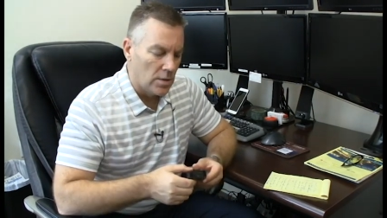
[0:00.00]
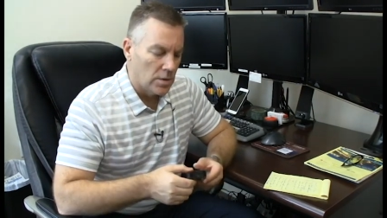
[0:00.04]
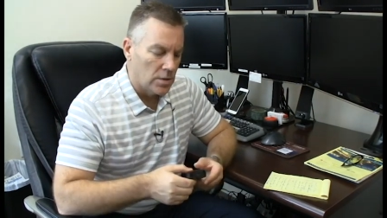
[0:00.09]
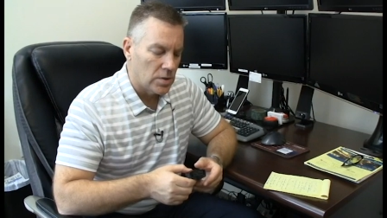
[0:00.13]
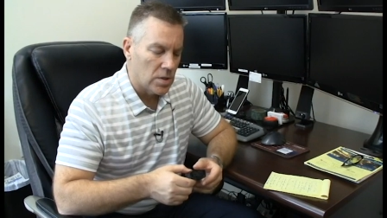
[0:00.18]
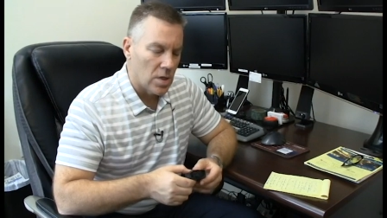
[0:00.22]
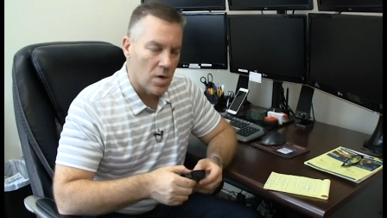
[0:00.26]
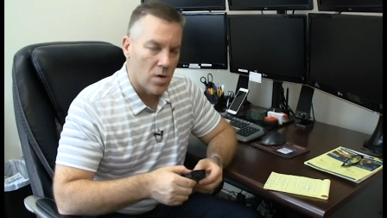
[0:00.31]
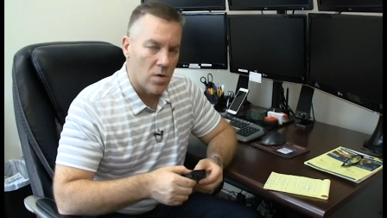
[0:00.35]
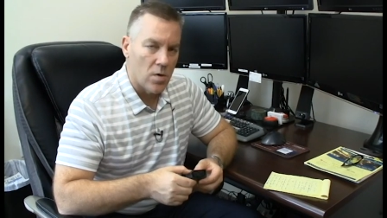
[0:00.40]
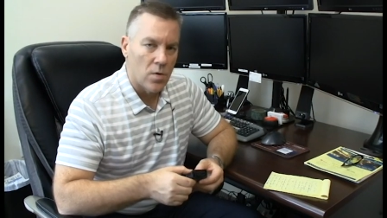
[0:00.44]

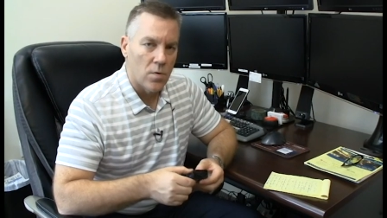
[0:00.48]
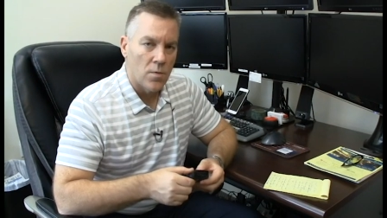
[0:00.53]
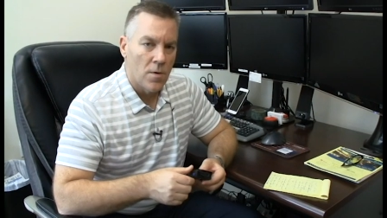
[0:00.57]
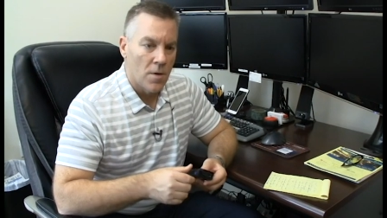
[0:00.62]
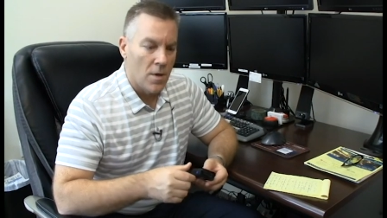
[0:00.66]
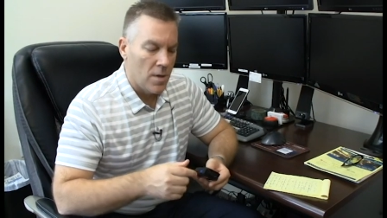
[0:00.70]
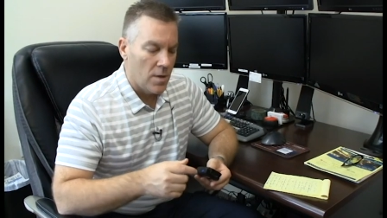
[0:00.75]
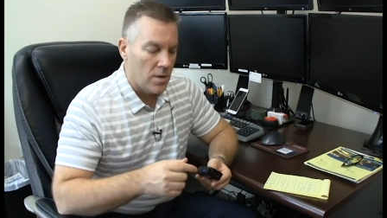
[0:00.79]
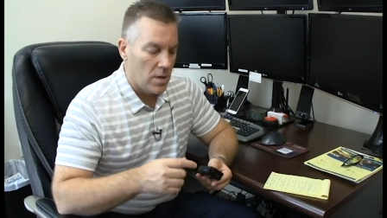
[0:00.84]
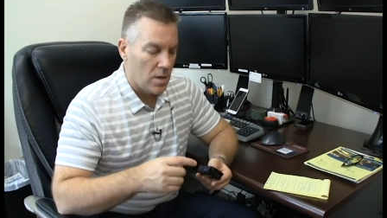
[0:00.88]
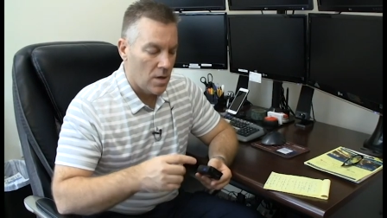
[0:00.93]
so
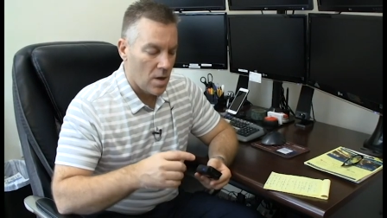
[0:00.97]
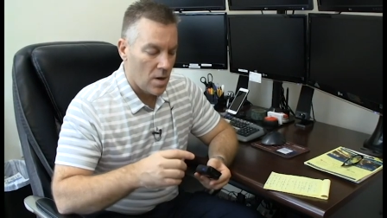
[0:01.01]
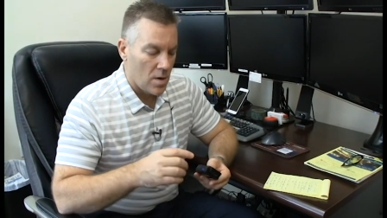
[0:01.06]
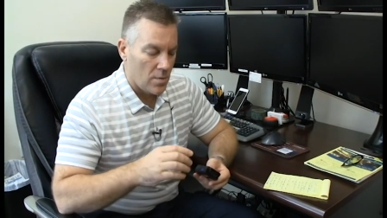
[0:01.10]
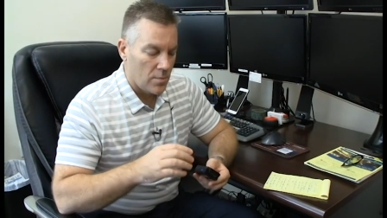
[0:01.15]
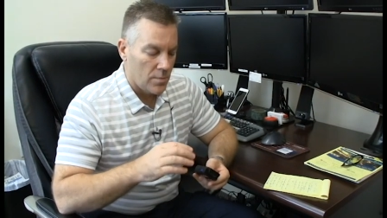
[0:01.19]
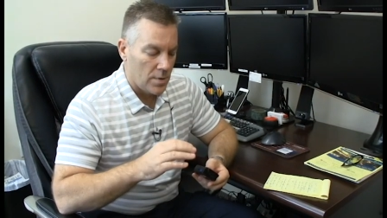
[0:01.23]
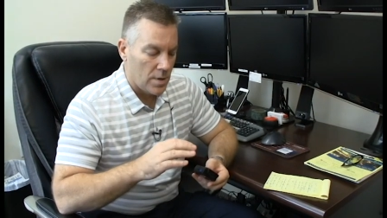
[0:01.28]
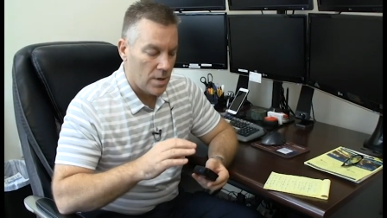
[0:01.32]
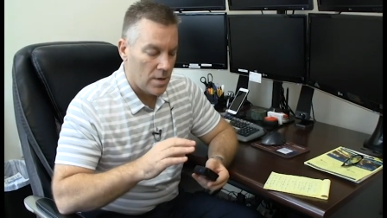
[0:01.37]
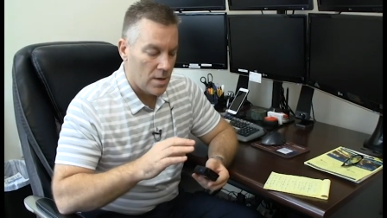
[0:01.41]
you
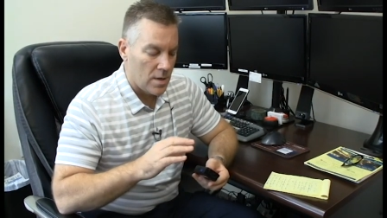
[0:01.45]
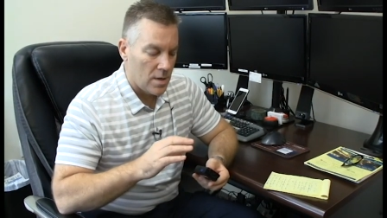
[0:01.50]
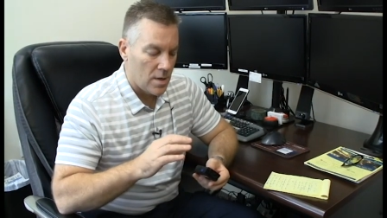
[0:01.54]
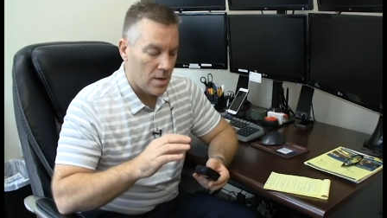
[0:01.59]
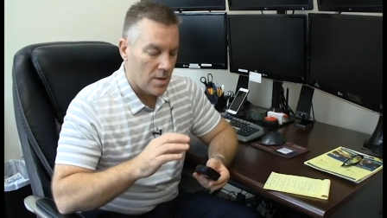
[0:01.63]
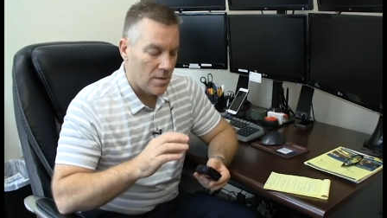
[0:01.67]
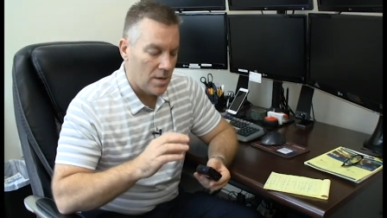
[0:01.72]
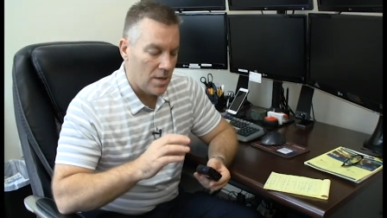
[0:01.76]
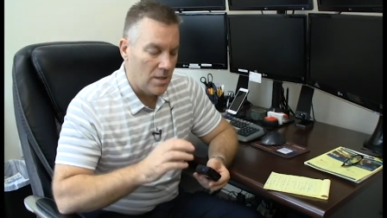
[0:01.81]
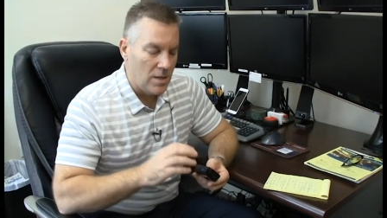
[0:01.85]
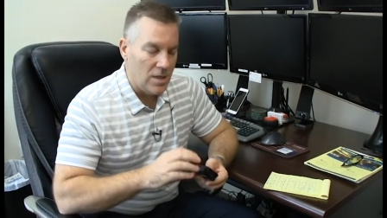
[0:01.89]
know
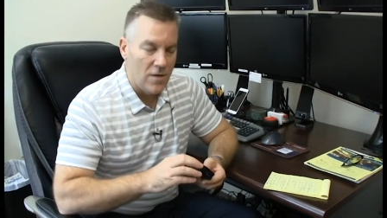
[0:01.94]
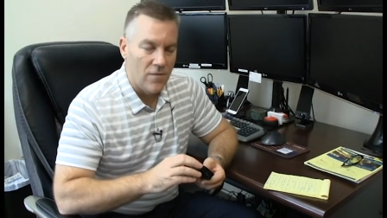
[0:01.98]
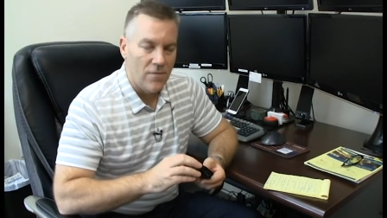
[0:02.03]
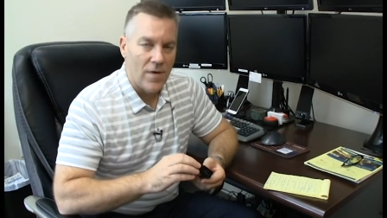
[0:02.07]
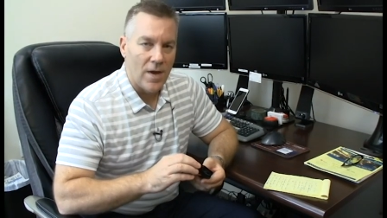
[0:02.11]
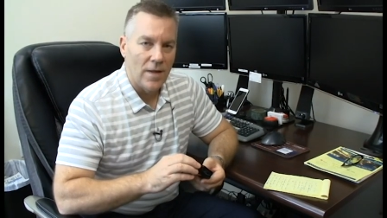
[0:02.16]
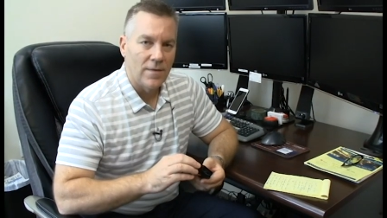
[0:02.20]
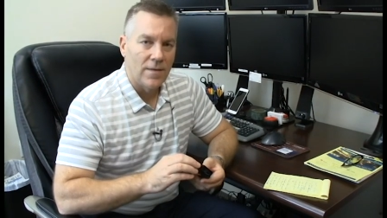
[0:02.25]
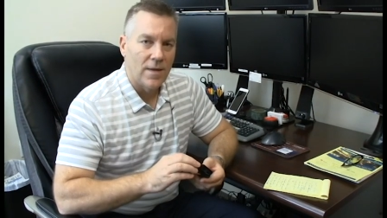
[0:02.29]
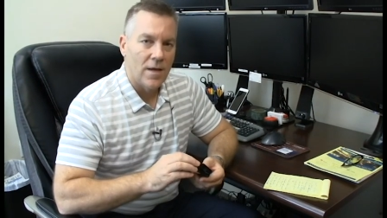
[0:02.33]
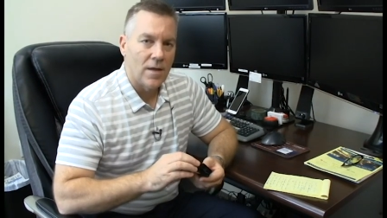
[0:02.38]
uh, in the
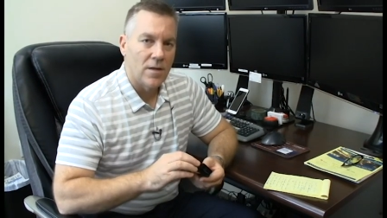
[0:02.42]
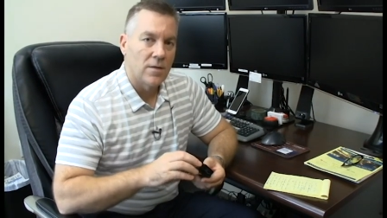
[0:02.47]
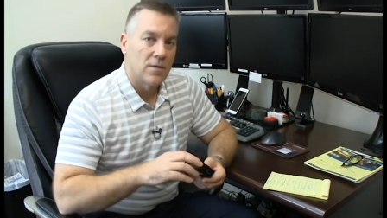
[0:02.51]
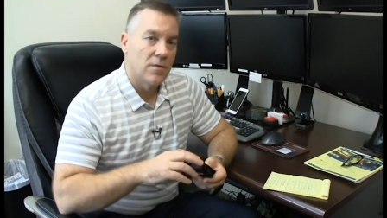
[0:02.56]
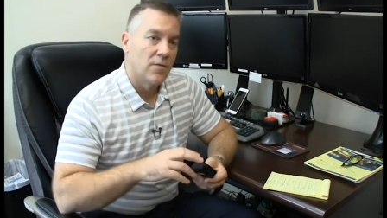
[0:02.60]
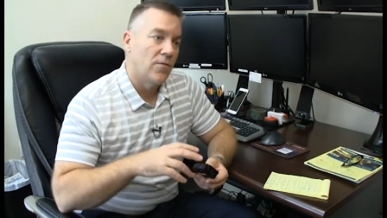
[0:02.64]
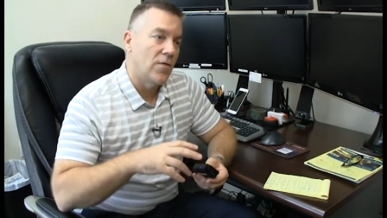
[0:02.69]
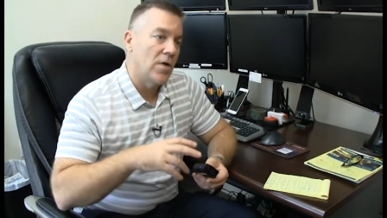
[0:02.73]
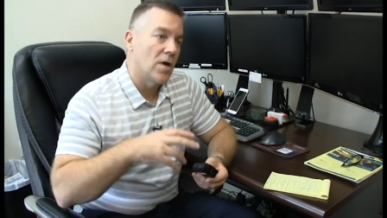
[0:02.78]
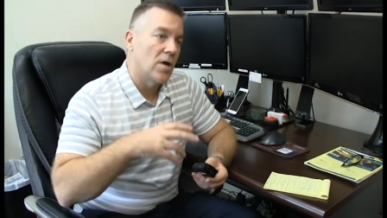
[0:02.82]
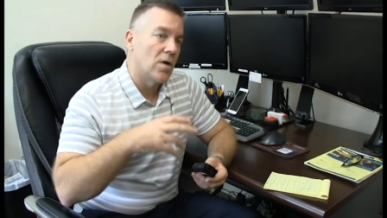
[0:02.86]
event that
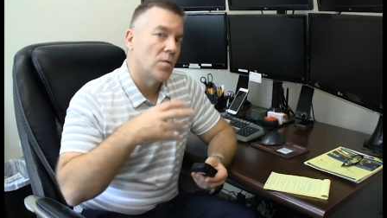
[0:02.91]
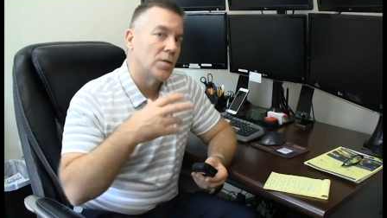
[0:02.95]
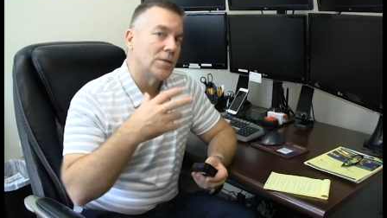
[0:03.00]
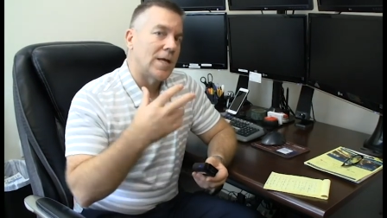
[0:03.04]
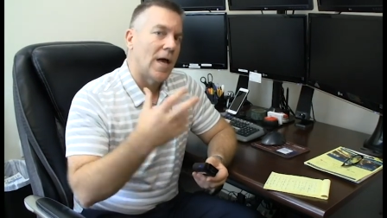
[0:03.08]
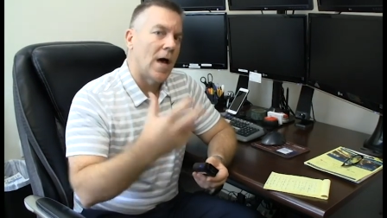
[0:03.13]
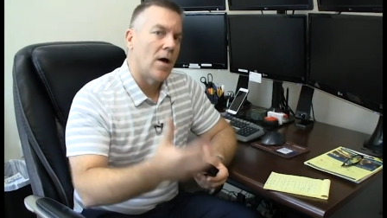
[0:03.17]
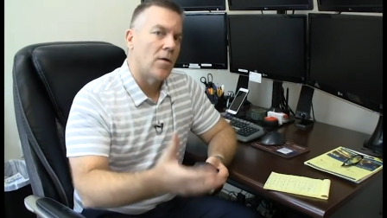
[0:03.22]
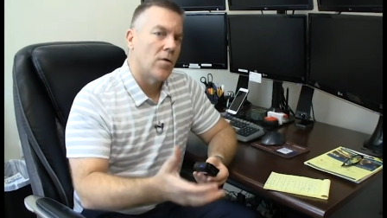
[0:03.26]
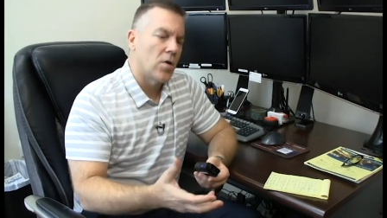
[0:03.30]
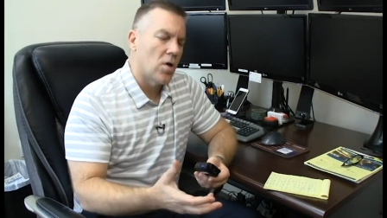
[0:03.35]
the vehicle is
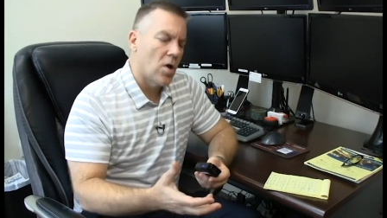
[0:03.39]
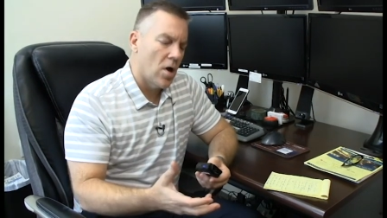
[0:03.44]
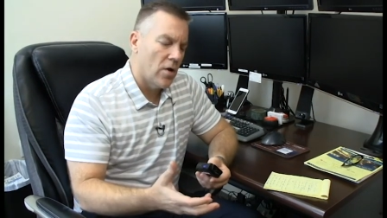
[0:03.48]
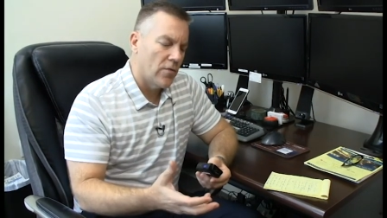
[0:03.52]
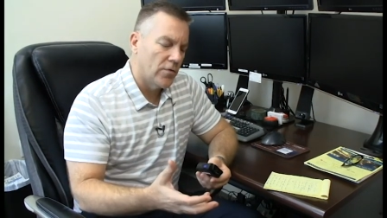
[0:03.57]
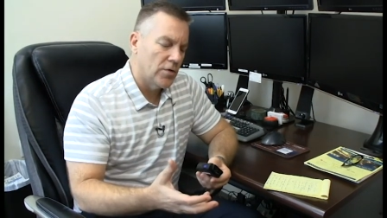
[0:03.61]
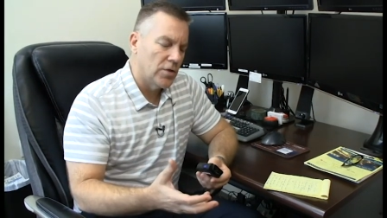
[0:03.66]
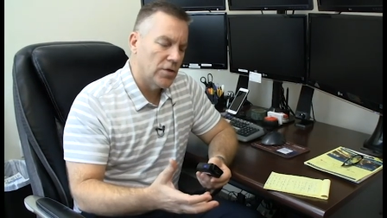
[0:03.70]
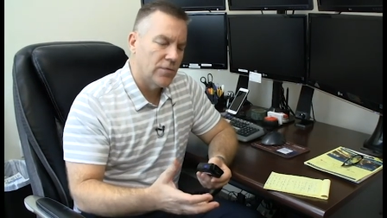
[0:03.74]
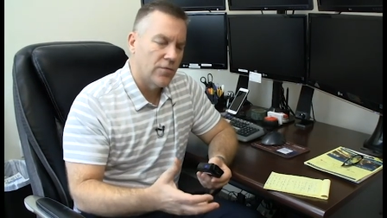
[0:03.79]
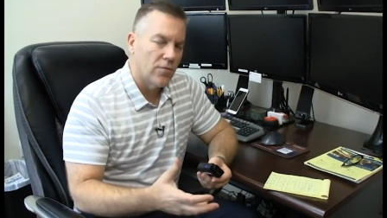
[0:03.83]
out of
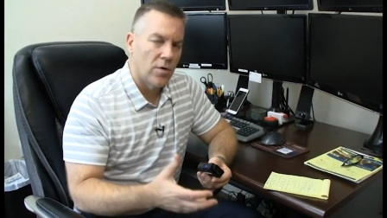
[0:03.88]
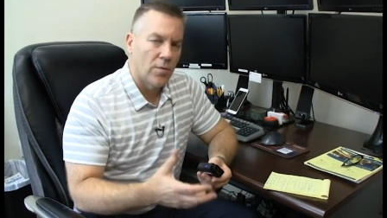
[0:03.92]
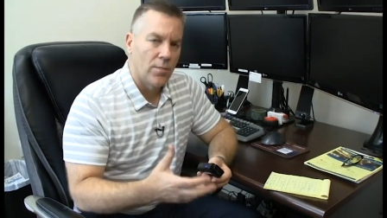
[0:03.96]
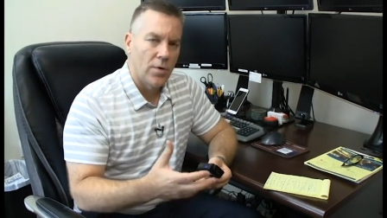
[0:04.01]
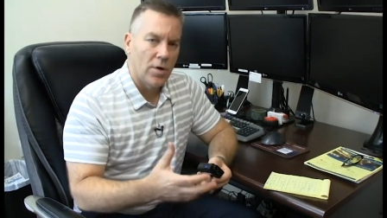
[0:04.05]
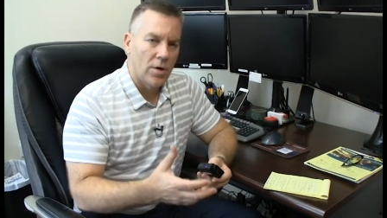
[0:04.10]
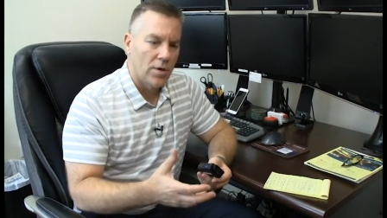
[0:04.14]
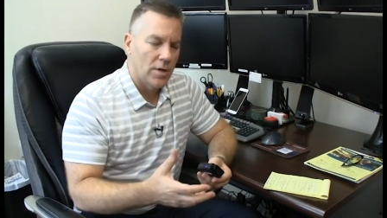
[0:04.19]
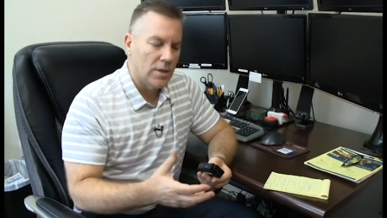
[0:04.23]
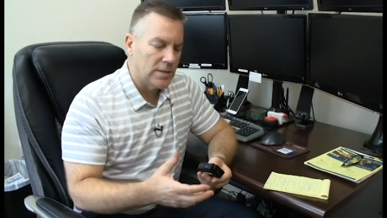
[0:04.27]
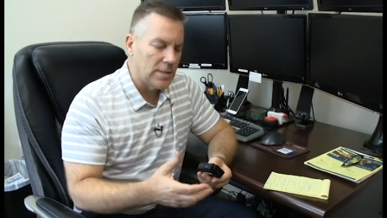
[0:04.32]
coverage for a
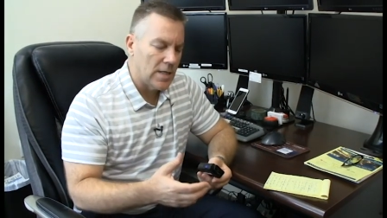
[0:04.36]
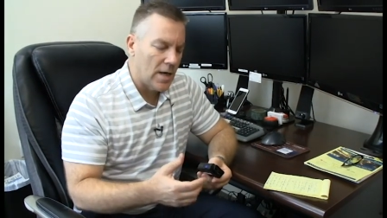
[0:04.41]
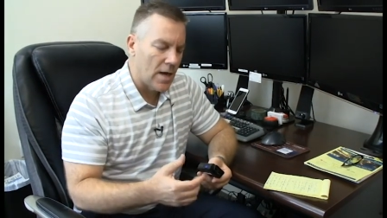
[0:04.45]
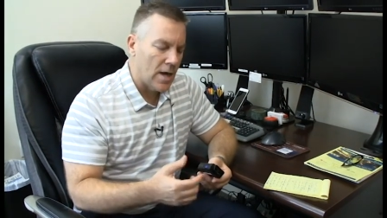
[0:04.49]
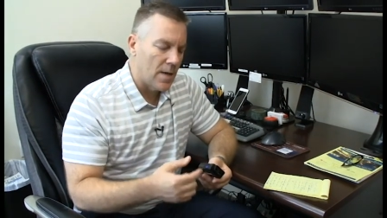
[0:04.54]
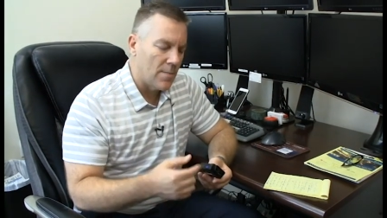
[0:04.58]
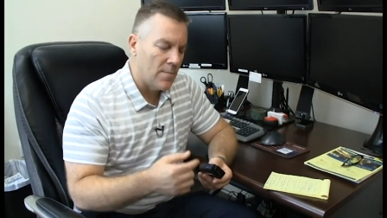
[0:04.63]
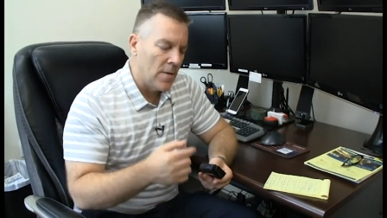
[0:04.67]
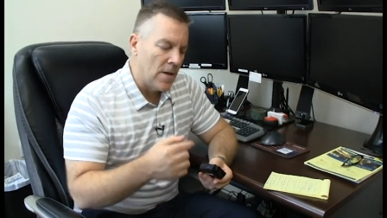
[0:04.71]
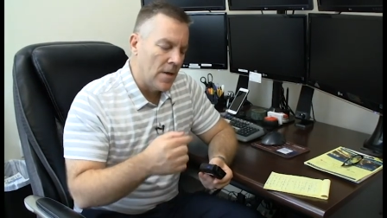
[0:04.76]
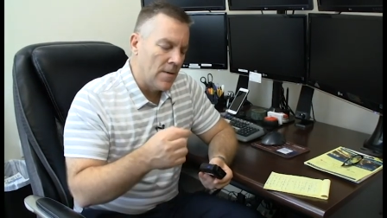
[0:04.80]
period of
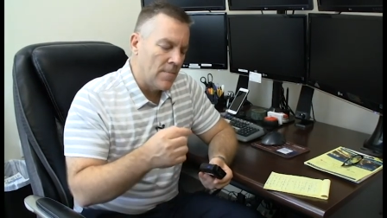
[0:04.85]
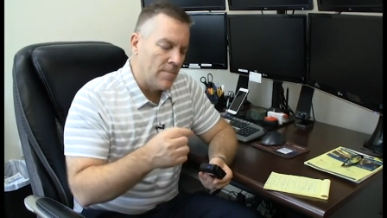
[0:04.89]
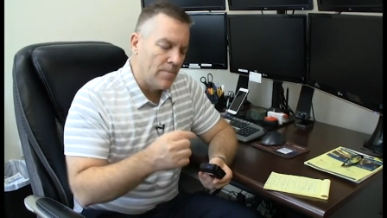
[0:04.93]
time